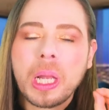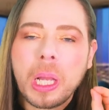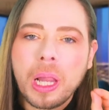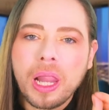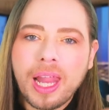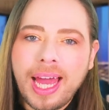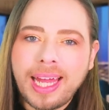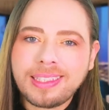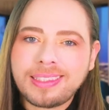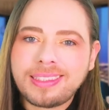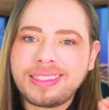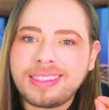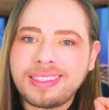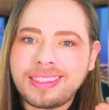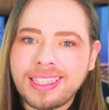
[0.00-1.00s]
let
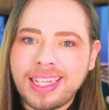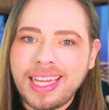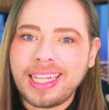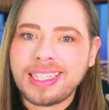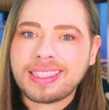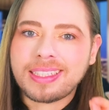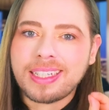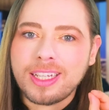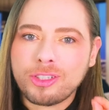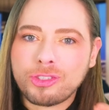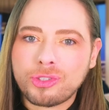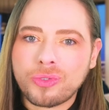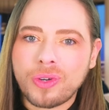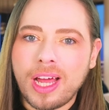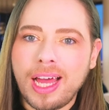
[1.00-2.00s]
it
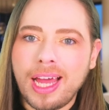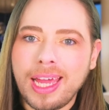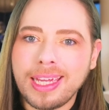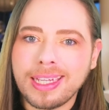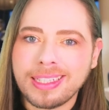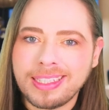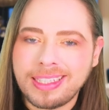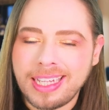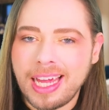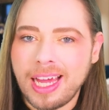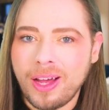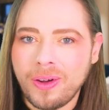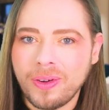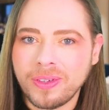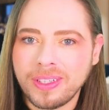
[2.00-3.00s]
dry
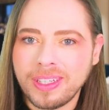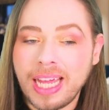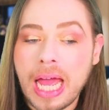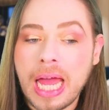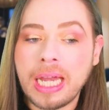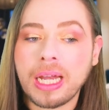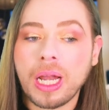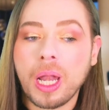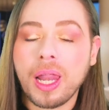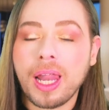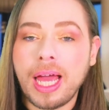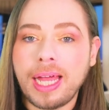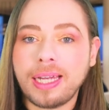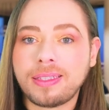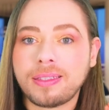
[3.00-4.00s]
down and
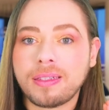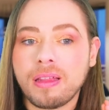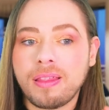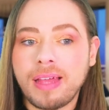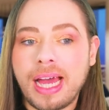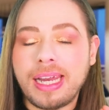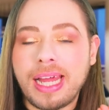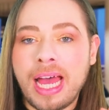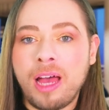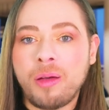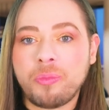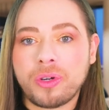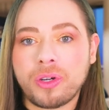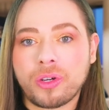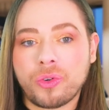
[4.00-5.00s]
let that
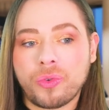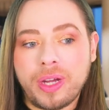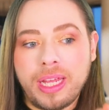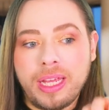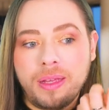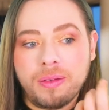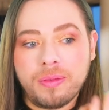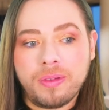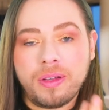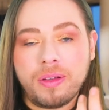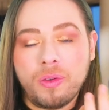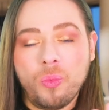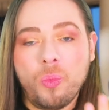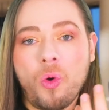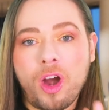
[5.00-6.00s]
ambergris
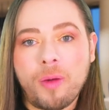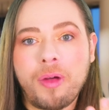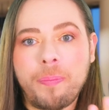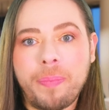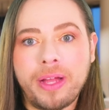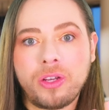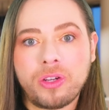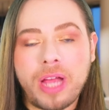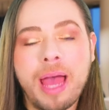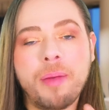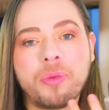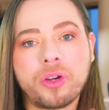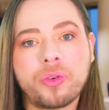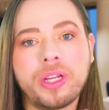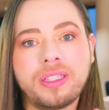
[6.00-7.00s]
warm up on your
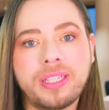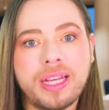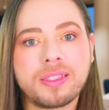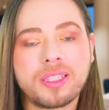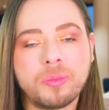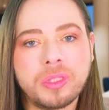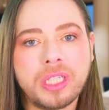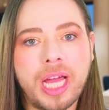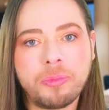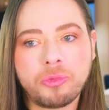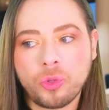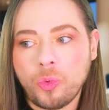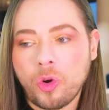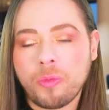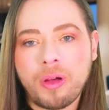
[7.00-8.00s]
ambergris takes some time
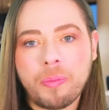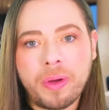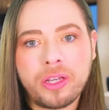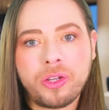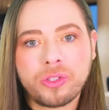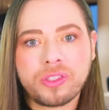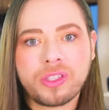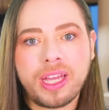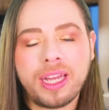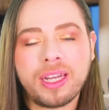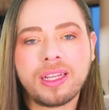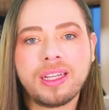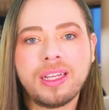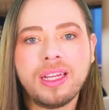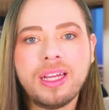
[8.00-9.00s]
to warm up on your
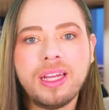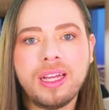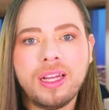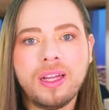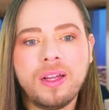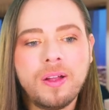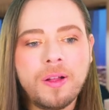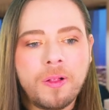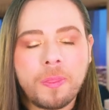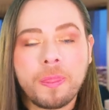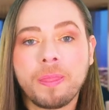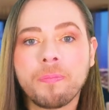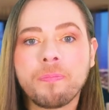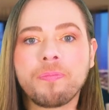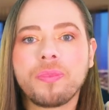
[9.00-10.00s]
skin.
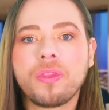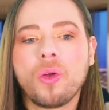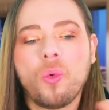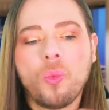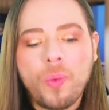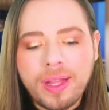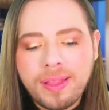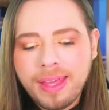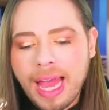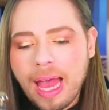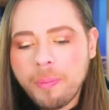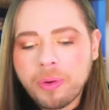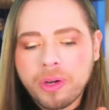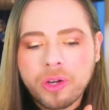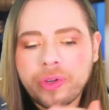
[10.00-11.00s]
When the
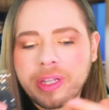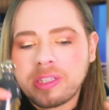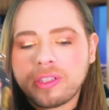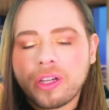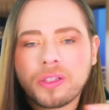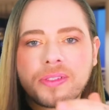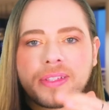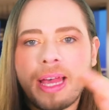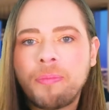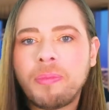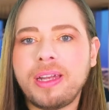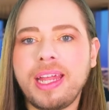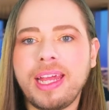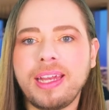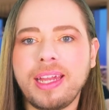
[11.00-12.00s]
ambergris starts
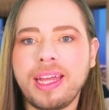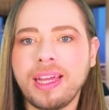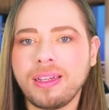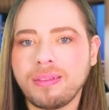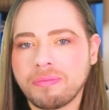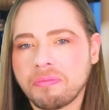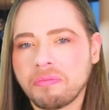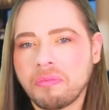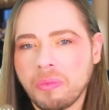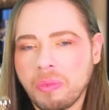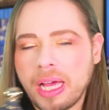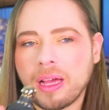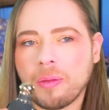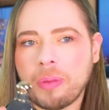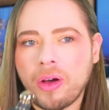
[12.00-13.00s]
emanating,
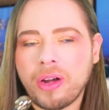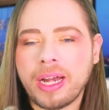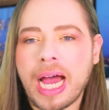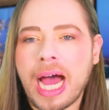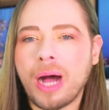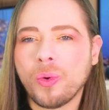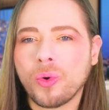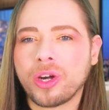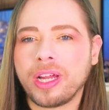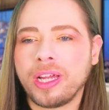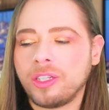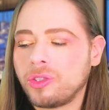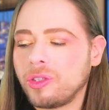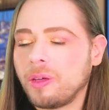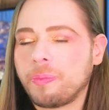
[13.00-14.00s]
like about an hour
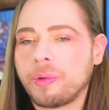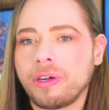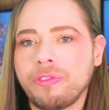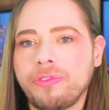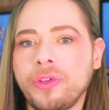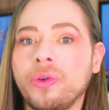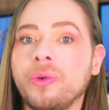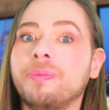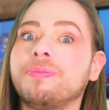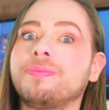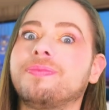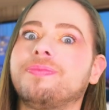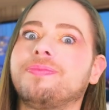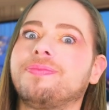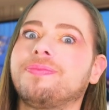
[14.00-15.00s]
into the perfume,